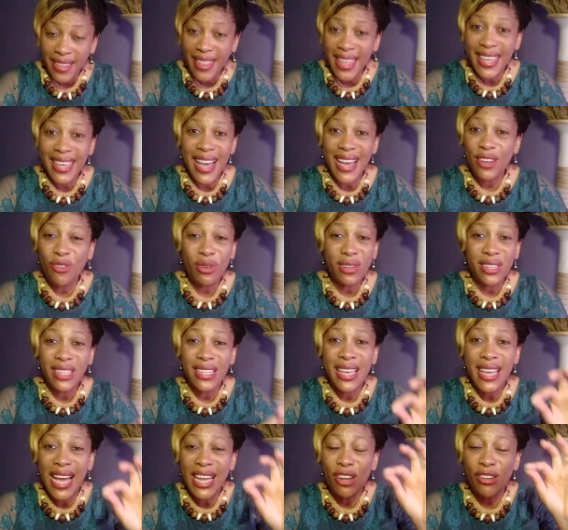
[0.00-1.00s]
They
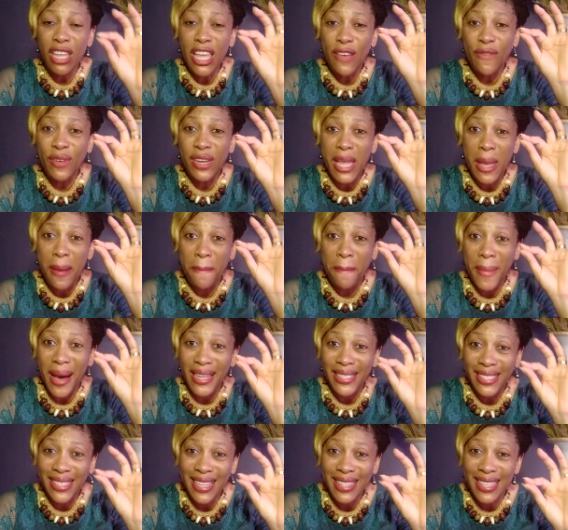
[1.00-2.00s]
cannot even
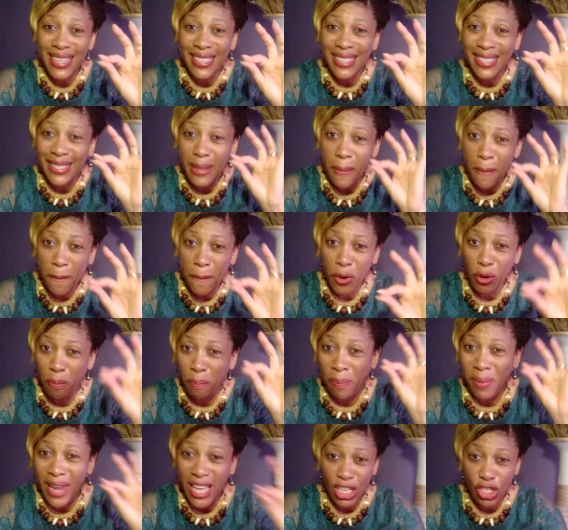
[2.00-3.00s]
imagine the
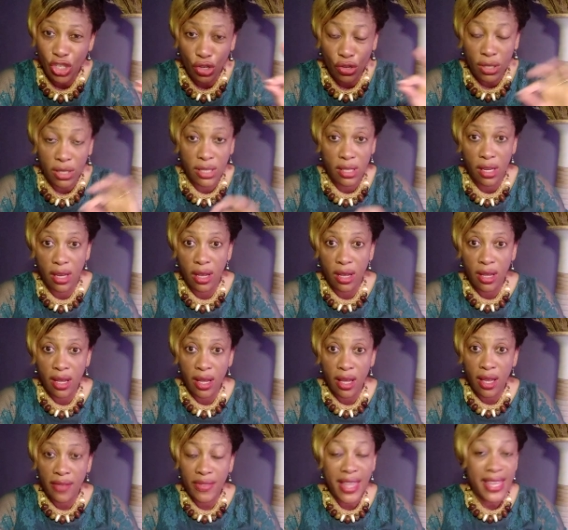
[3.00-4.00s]
simple pleasures.
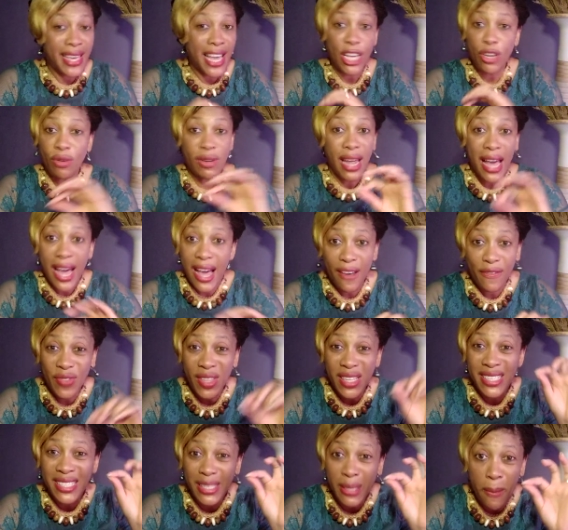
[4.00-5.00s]
They cannot have
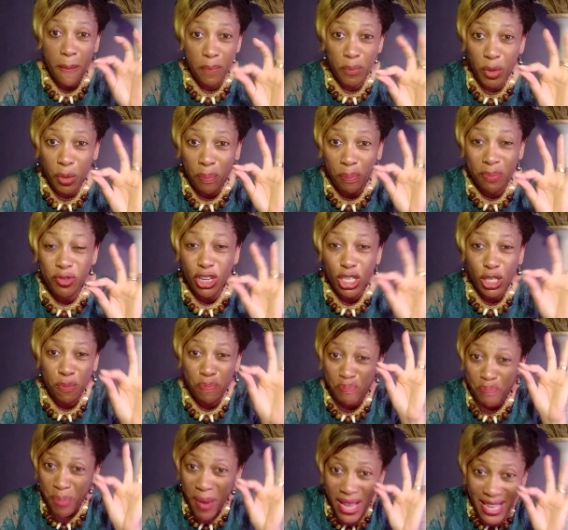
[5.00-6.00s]
the simple,
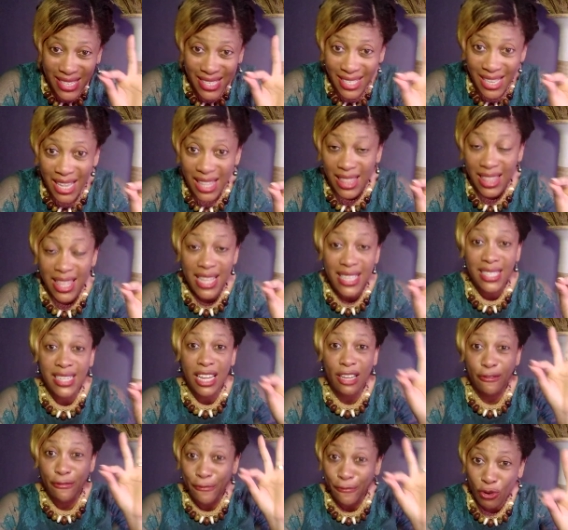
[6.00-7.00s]
just basic things
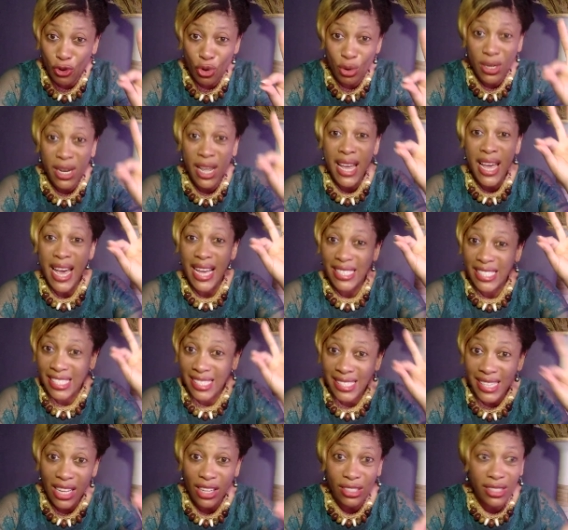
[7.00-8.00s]
like food
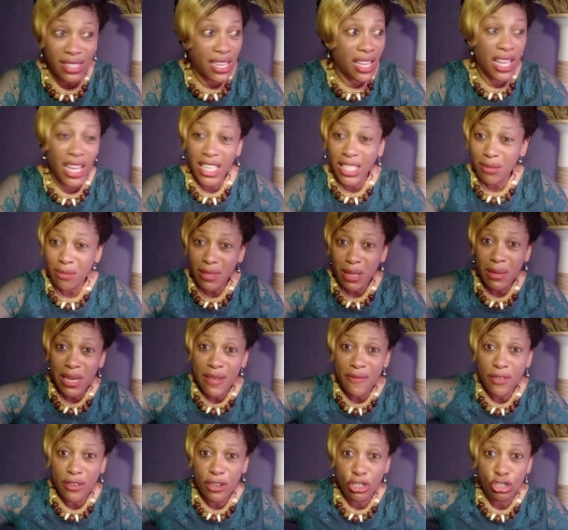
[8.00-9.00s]
and shelter. Some of them
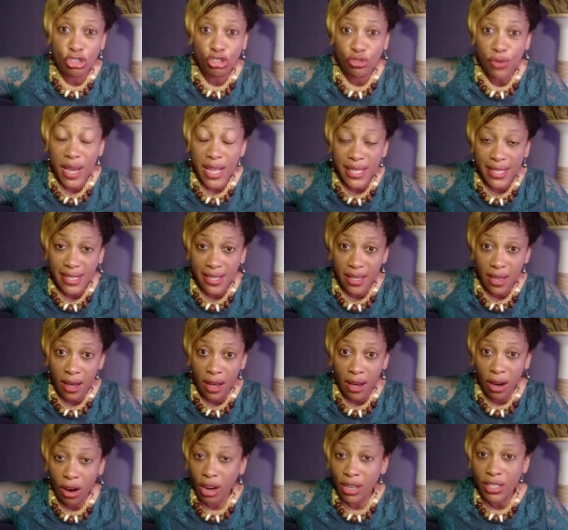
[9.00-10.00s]
live on the streets,
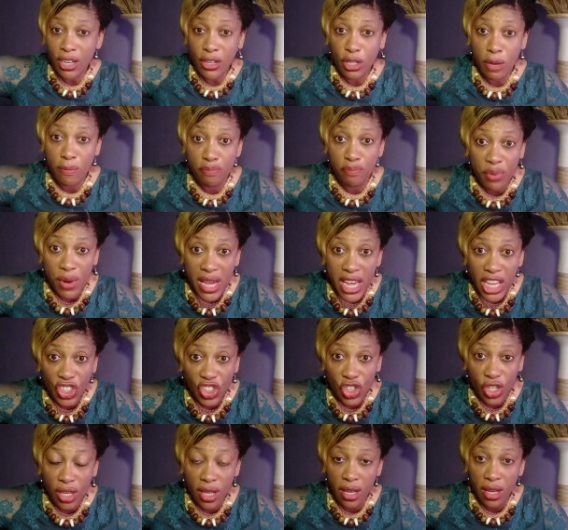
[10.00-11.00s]
under the
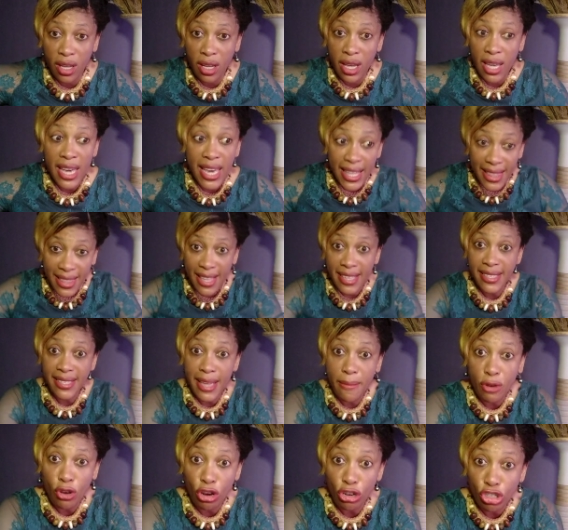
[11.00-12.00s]
bridge, in this
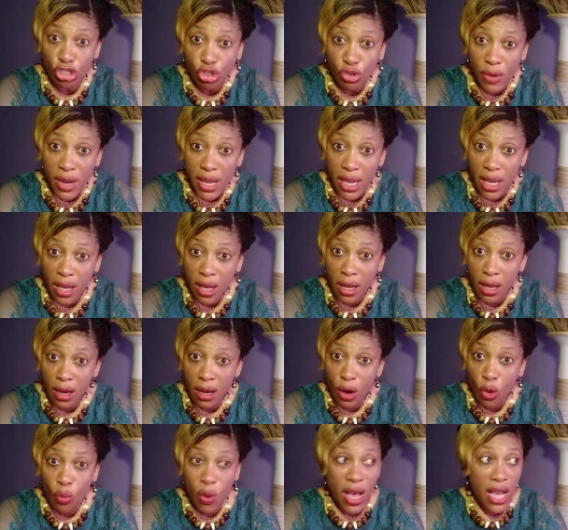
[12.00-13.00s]
same country,
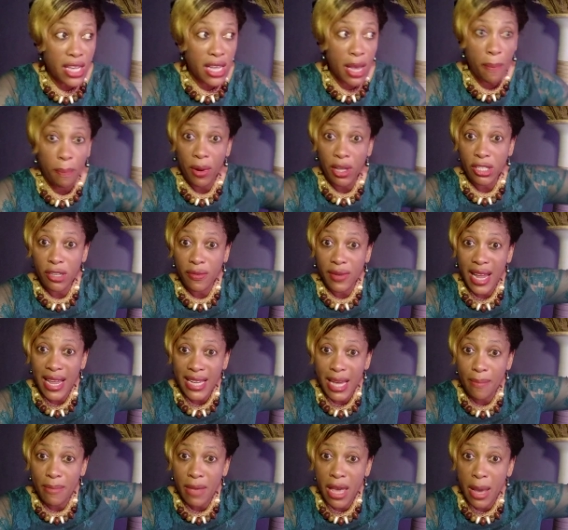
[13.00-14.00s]
where a plot of
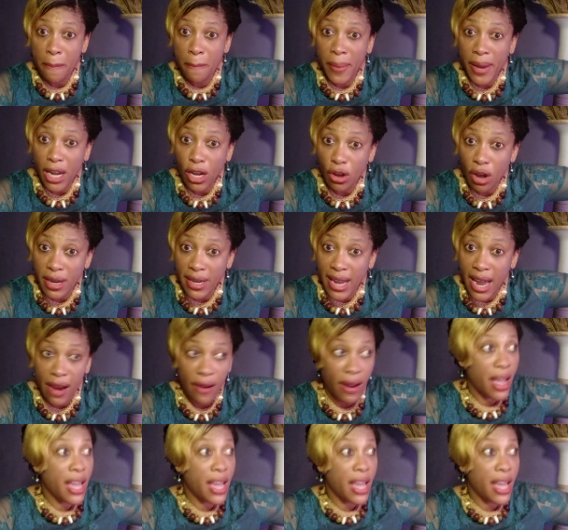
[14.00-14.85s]
land can be $1 billion